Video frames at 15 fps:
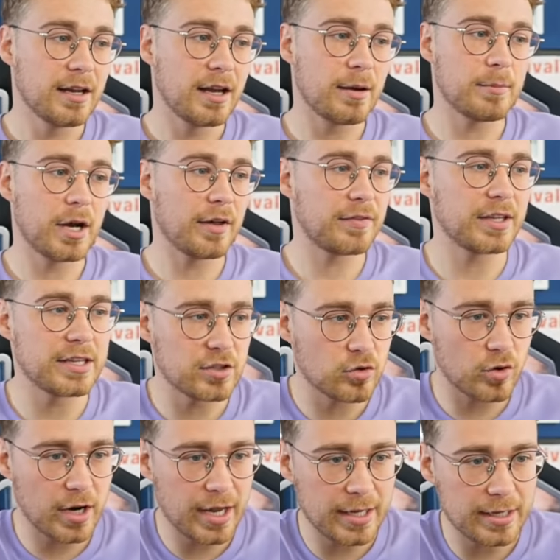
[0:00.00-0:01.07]
I think he's
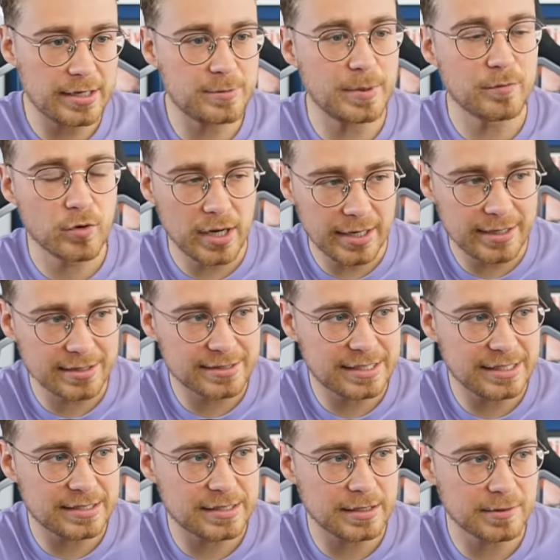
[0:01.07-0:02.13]
great. He's been really
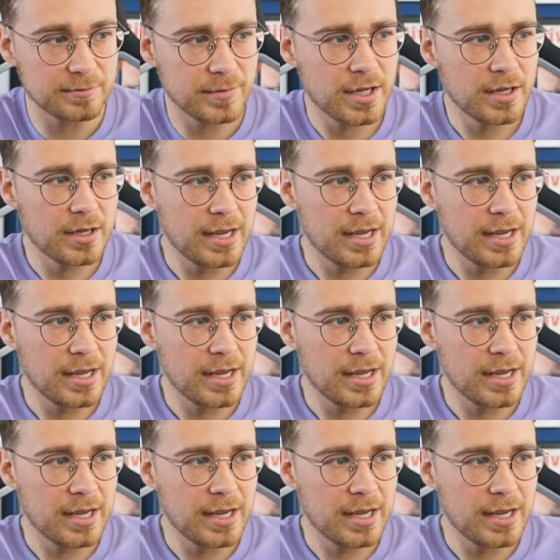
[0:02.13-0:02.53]
consistent.